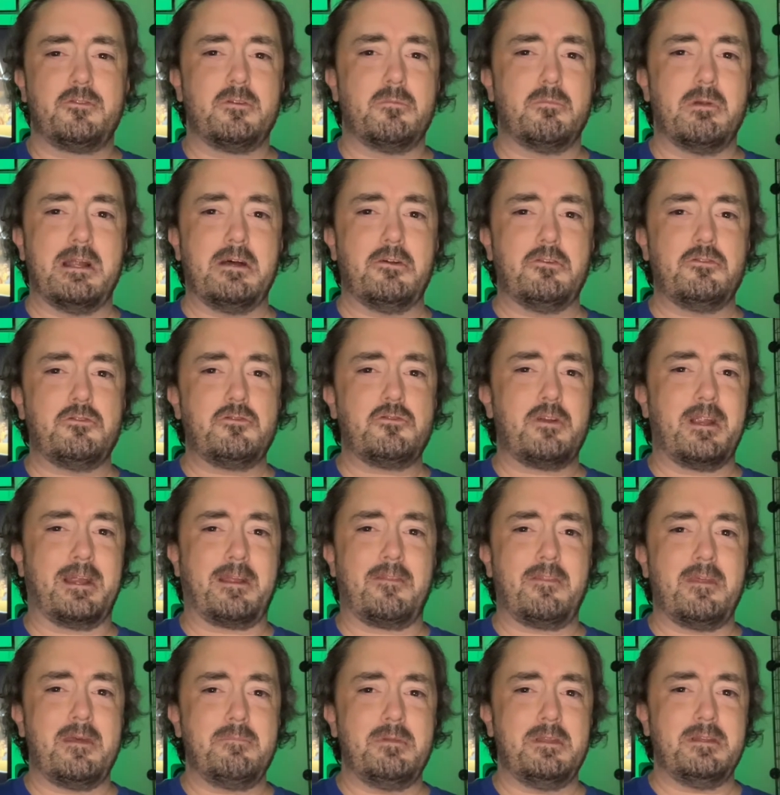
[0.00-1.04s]
Brown trick
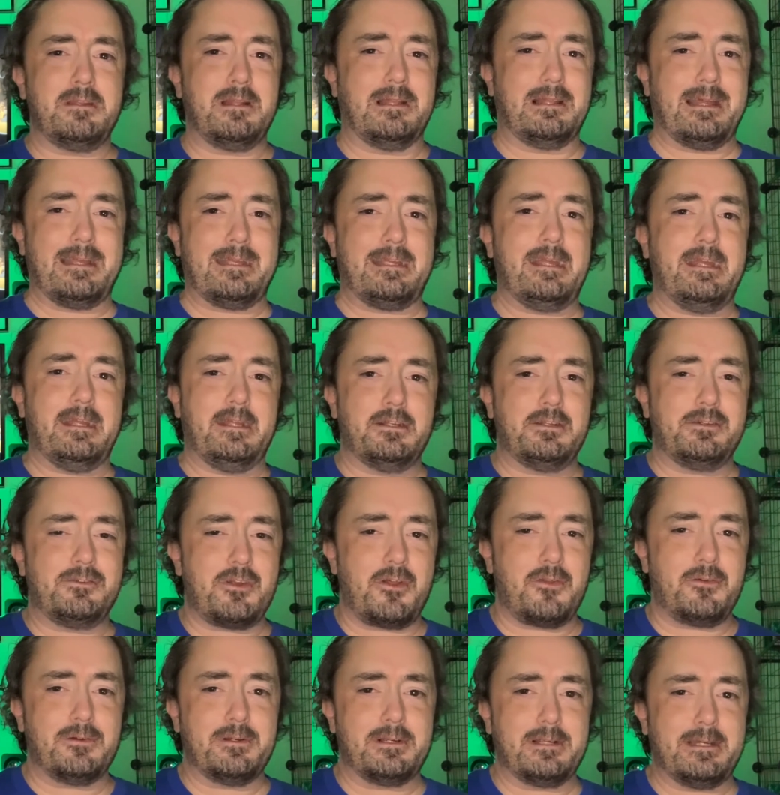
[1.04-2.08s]
them into liking each
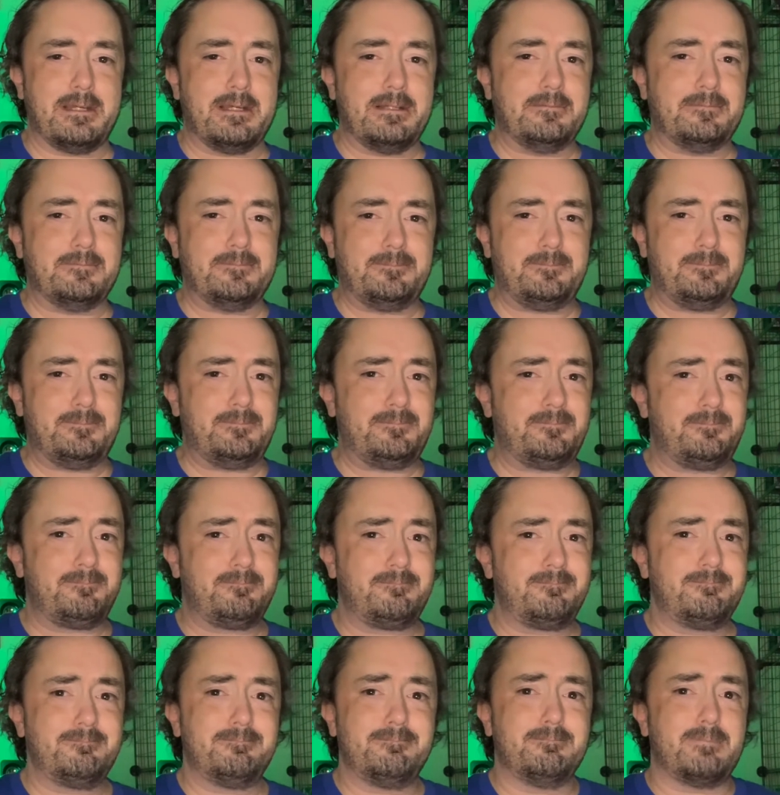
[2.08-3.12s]
other again
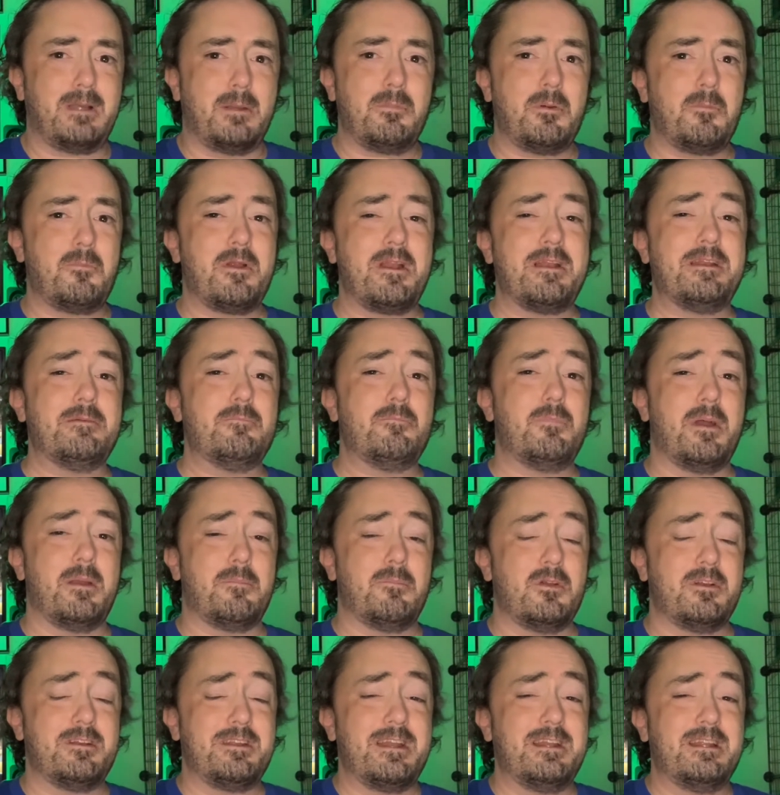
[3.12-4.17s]
by
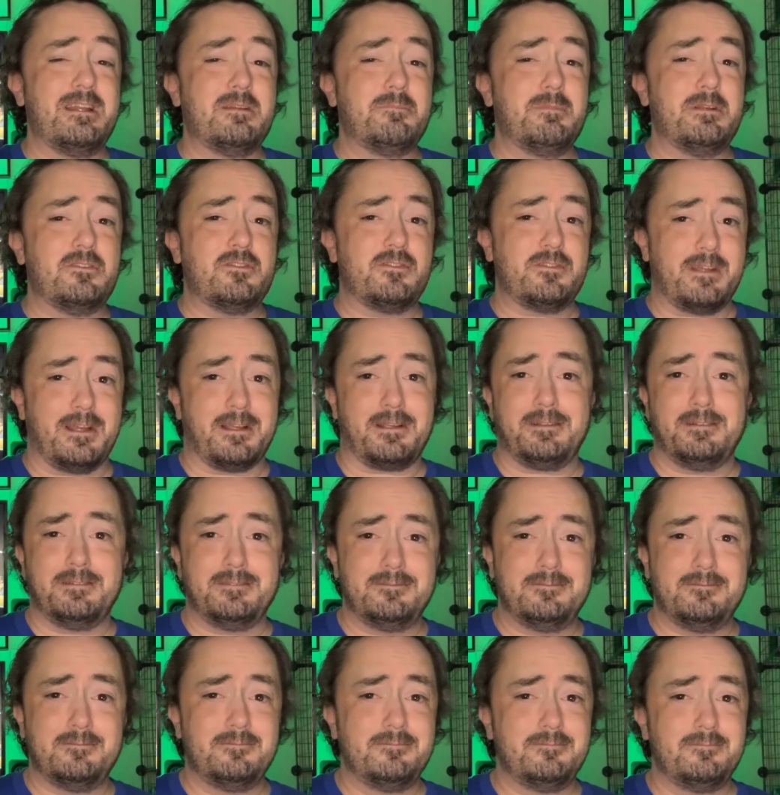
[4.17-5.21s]
pretending to be sick.
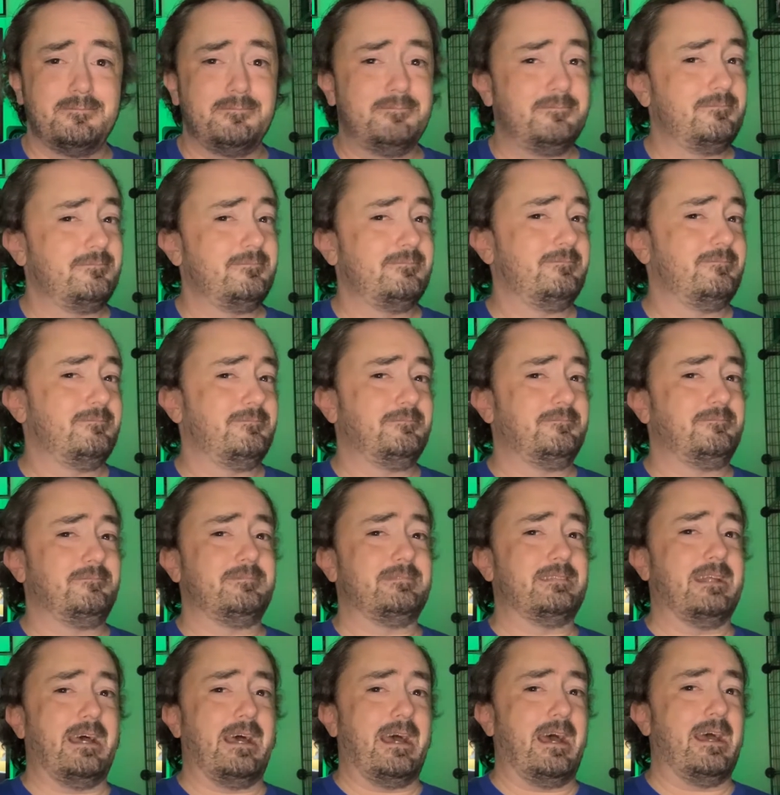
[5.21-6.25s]

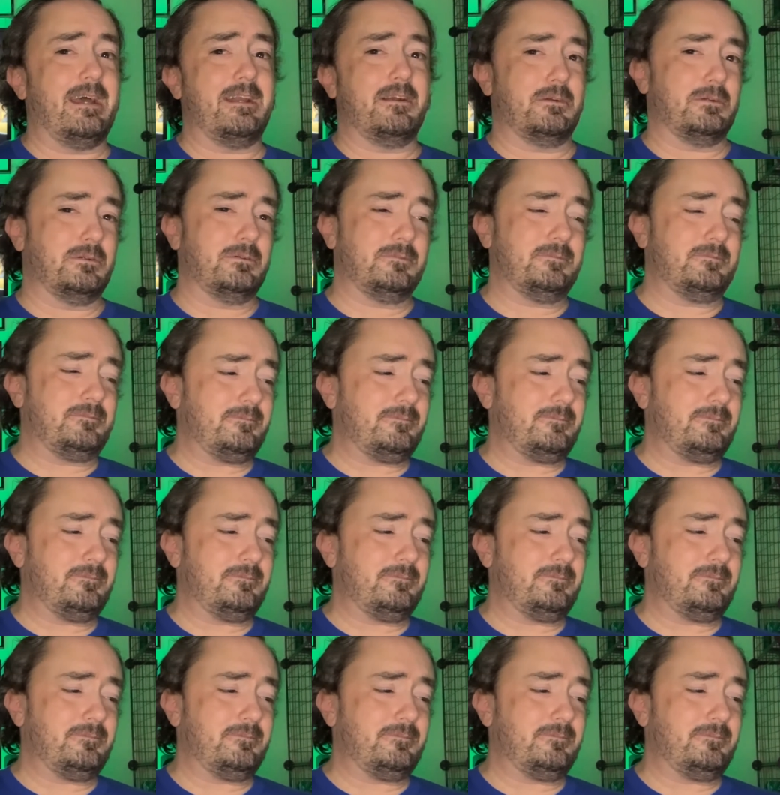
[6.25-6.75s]
I don't know.